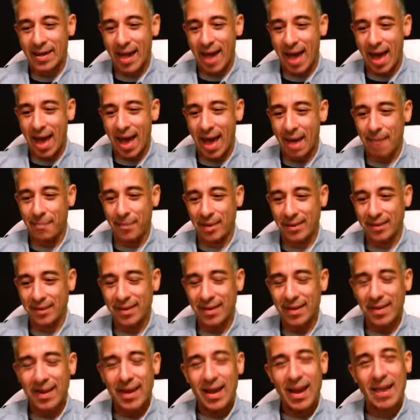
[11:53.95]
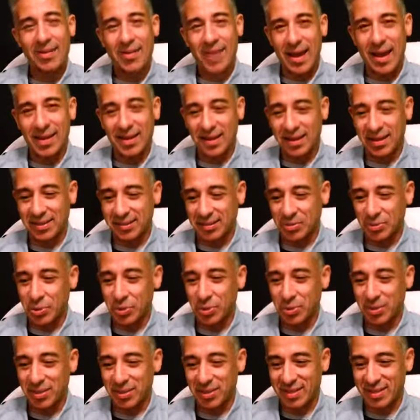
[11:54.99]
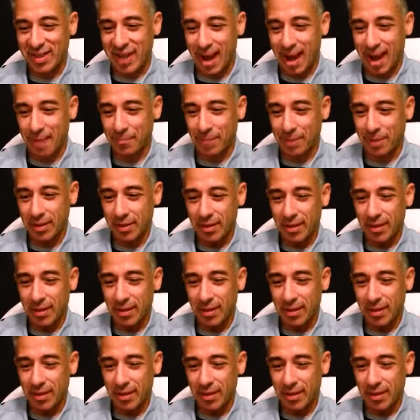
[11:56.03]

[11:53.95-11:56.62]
habit and that needs to stop.